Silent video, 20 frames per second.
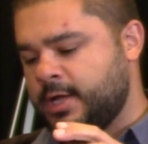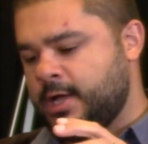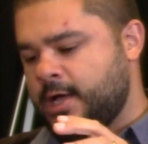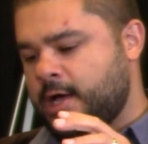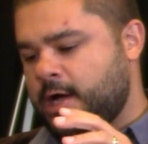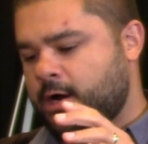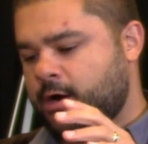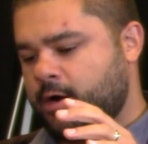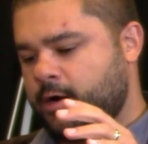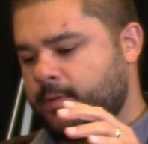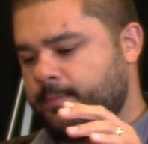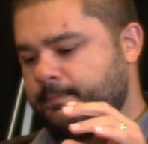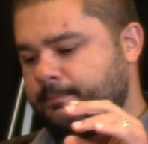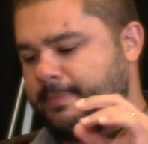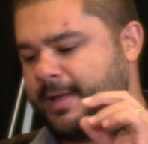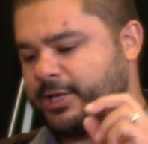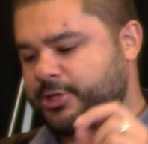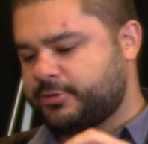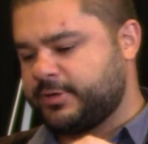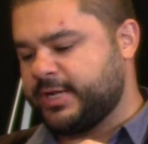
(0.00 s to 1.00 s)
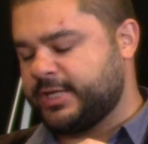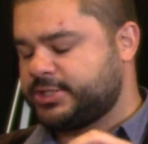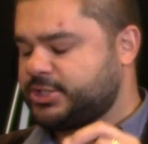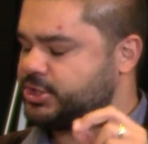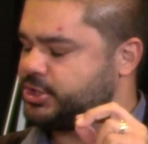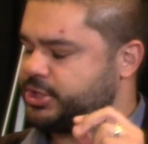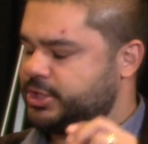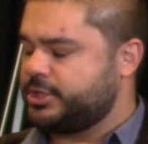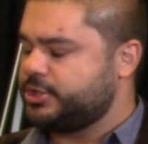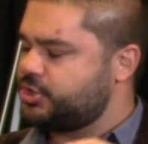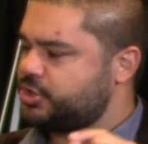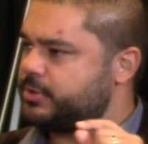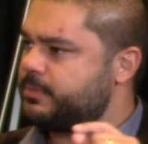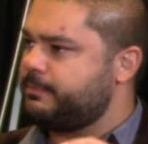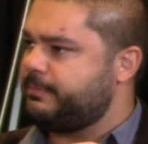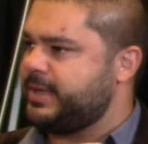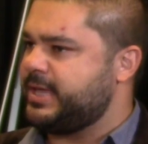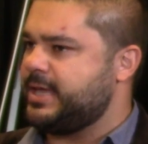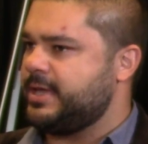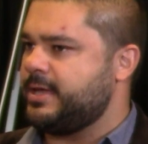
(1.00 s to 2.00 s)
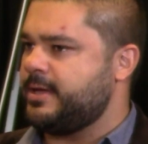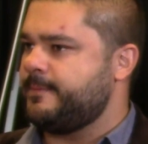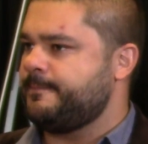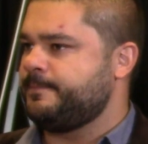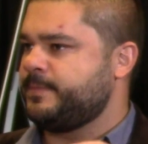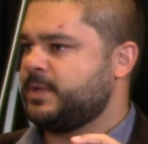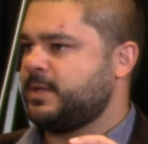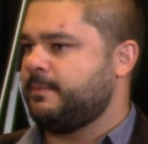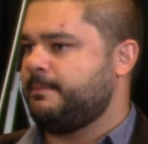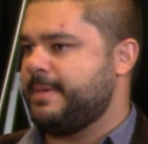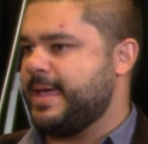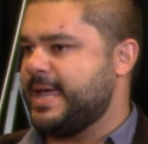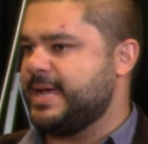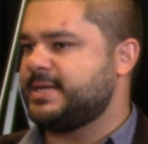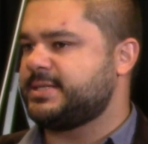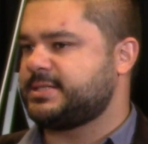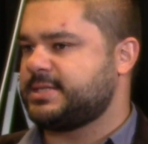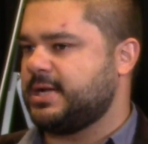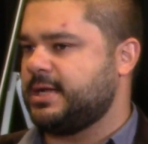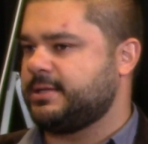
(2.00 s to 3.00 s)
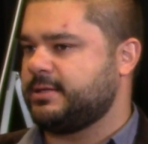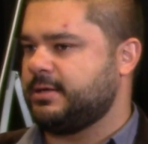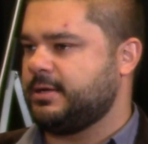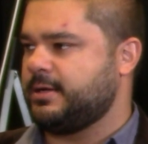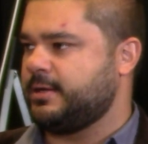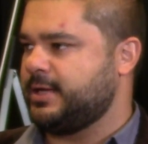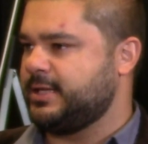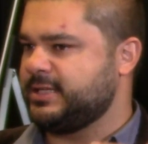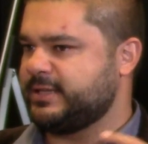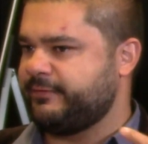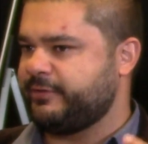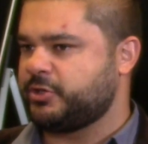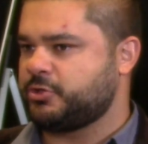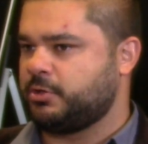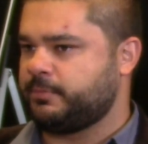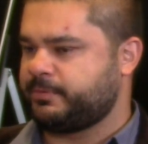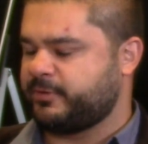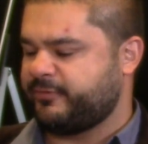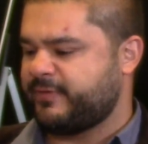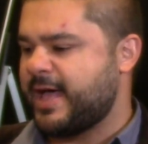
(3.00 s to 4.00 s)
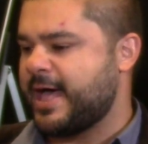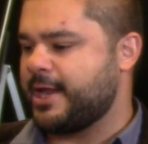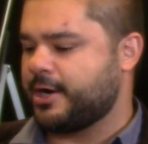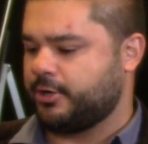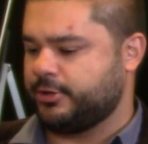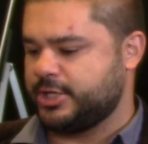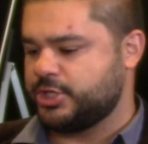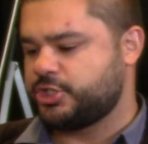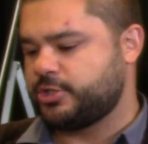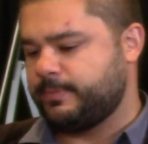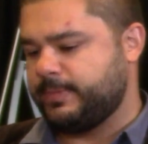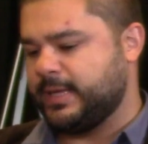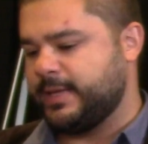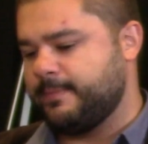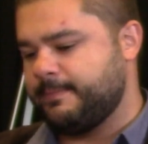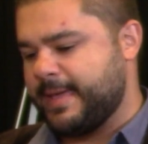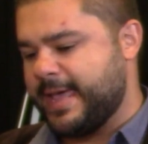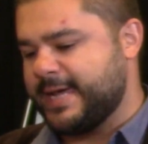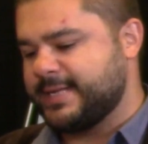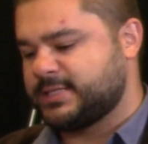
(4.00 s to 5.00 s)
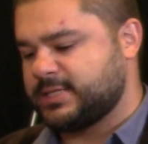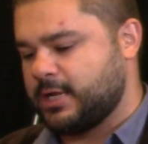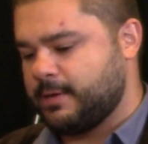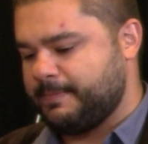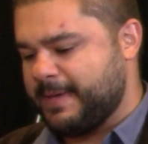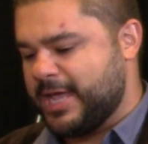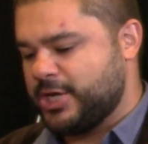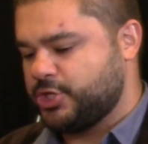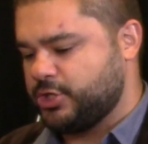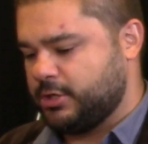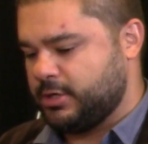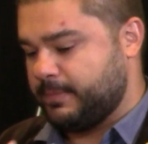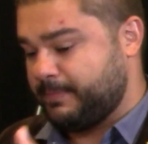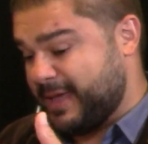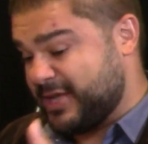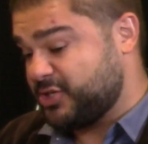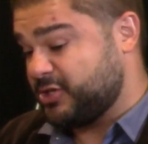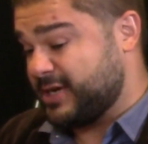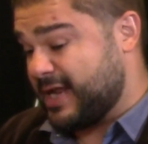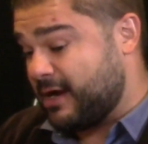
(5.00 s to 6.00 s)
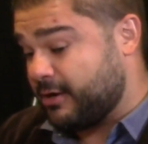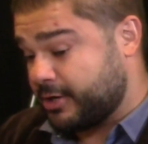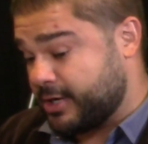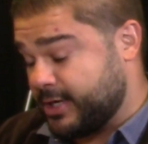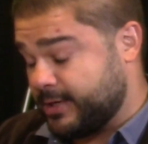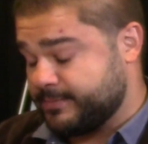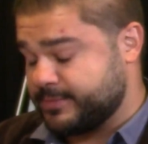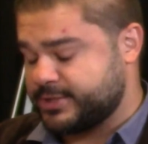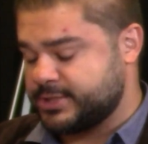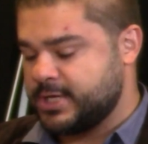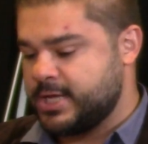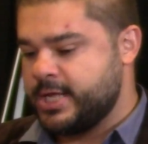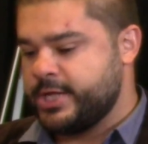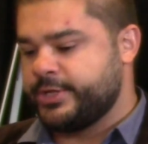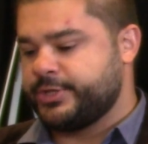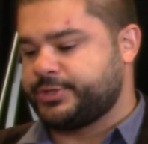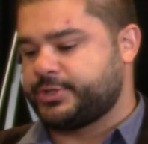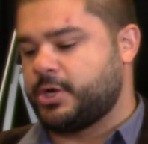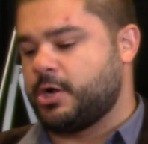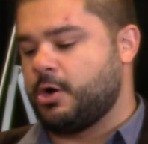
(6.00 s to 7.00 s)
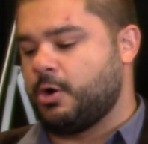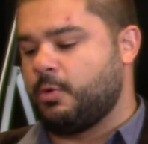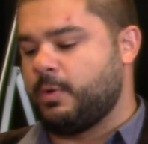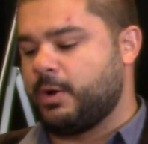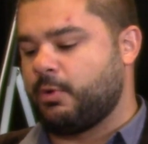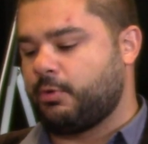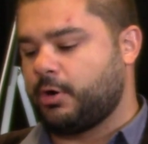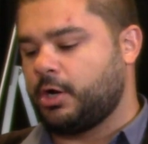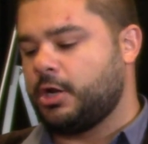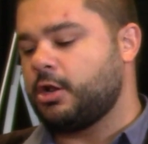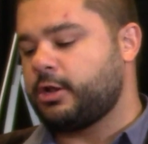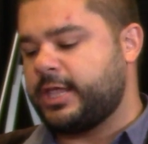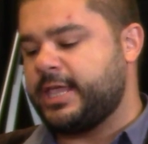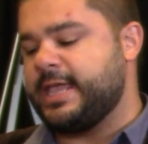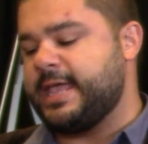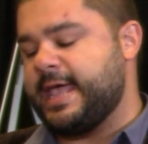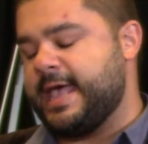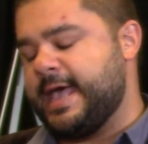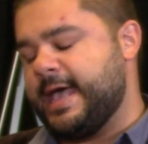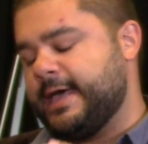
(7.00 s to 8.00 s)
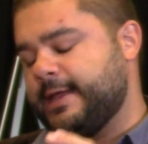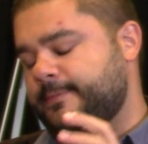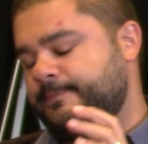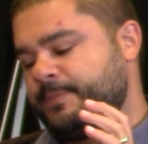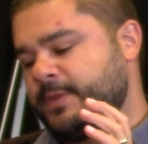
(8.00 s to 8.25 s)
our metrics shouldn't be based on the individual provider, they should be based on patient and patient outcomes. So when we're looking at